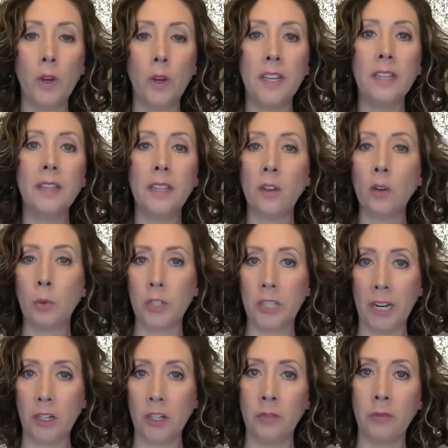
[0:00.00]
wanted legal
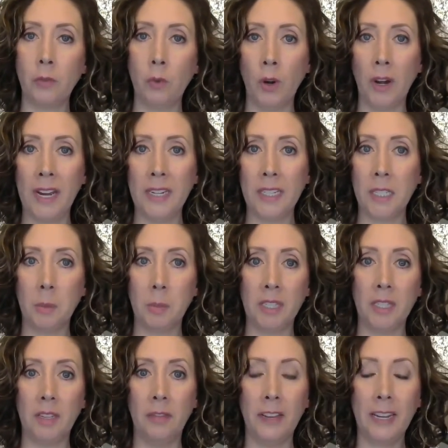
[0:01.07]
protection for a
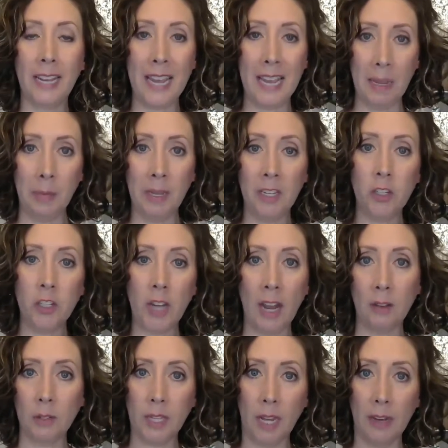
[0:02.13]
specific image
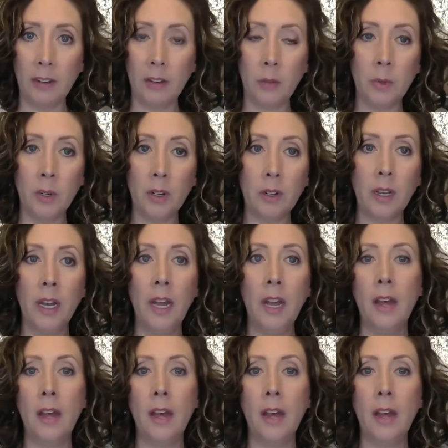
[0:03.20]
outside of the book,